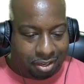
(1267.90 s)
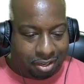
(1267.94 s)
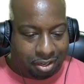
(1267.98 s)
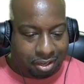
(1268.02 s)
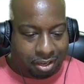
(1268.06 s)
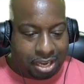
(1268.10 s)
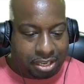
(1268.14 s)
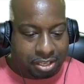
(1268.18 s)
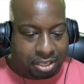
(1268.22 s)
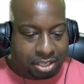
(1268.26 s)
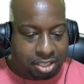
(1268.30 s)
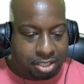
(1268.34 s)

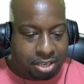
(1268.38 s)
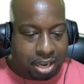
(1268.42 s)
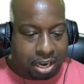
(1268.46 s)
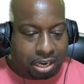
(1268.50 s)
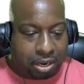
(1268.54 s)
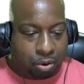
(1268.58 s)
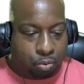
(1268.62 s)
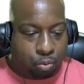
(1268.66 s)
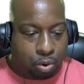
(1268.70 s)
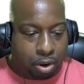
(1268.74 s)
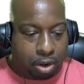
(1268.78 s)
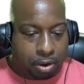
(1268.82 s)
Click the
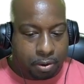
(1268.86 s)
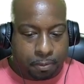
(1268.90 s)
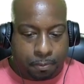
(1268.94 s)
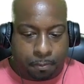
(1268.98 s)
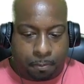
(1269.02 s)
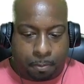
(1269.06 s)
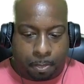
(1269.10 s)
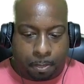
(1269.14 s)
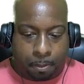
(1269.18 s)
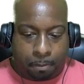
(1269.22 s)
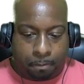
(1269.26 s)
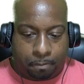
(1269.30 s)
second one
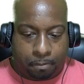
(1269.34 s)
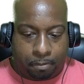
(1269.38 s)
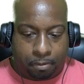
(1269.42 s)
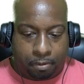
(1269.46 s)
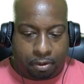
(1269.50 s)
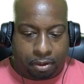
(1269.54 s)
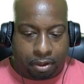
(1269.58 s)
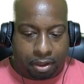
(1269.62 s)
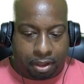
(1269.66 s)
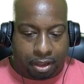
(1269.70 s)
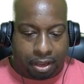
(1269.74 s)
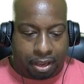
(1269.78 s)

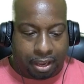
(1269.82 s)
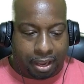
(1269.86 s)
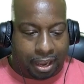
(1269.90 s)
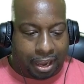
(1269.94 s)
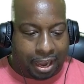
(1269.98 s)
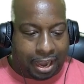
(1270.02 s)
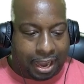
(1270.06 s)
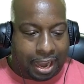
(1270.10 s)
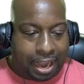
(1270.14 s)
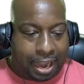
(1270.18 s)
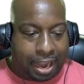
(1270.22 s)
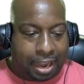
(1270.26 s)

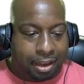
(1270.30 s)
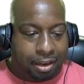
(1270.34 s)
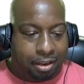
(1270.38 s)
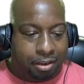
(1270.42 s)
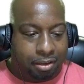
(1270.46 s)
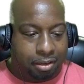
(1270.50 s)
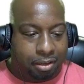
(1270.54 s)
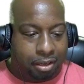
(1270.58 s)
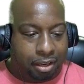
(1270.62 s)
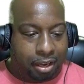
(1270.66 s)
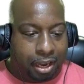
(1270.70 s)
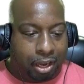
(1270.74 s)
and
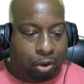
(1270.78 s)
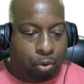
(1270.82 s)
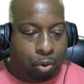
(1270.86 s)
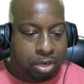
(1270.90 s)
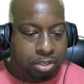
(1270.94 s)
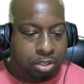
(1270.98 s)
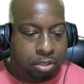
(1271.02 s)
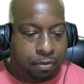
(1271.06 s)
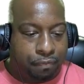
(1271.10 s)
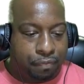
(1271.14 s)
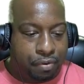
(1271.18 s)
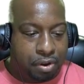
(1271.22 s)

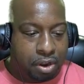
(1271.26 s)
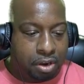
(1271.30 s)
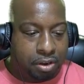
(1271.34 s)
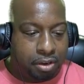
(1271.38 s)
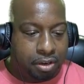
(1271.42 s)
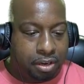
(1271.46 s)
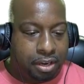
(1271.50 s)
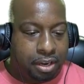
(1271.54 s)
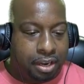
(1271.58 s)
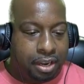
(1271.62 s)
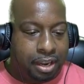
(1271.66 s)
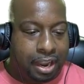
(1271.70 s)
increase the font,
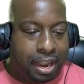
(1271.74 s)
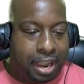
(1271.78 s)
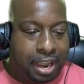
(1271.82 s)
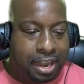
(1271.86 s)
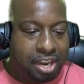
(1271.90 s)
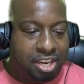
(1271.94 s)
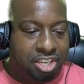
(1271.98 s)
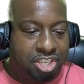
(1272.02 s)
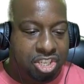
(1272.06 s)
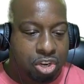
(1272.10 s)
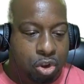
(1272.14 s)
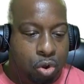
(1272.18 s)
and
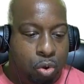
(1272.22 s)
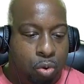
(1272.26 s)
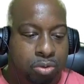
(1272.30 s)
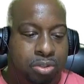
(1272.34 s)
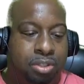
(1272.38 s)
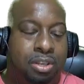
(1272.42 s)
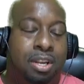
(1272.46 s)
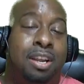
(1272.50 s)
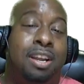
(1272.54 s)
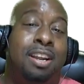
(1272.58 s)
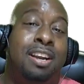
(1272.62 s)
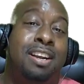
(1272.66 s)
it
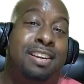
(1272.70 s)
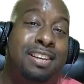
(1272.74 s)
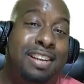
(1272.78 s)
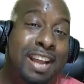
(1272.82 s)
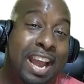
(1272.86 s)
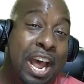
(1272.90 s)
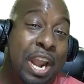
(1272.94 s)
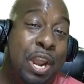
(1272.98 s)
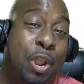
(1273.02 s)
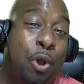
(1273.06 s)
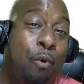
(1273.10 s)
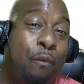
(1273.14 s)
shows
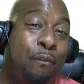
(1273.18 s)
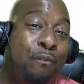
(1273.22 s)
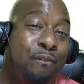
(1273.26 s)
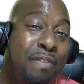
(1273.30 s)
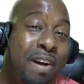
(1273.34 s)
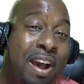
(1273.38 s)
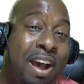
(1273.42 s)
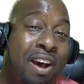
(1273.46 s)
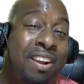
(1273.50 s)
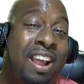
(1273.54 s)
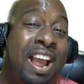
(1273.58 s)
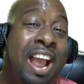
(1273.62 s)
download
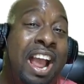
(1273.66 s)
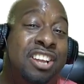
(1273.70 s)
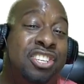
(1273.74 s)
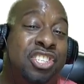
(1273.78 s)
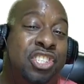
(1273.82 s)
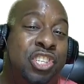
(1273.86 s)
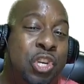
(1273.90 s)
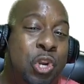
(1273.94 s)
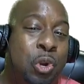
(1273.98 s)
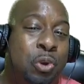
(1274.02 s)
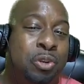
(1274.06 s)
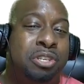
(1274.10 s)
file
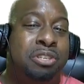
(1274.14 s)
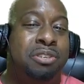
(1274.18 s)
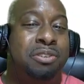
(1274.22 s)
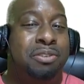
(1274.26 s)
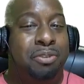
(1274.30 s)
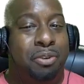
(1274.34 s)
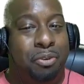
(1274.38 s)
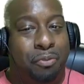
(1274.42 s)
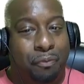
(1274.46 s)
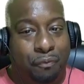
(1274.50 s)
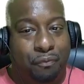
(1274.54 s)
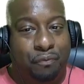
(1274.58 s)
execution
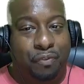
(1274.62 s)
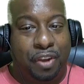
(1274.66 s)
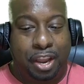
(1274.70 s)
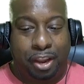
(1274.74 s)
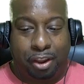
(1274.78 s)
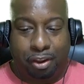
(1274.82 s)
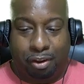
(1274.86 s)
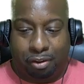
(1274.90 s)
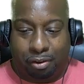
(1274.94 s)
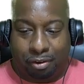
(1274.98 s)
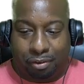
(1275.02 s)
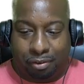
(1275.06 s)

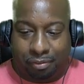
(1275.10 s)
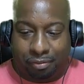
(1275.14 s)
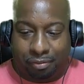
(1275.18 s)
failed.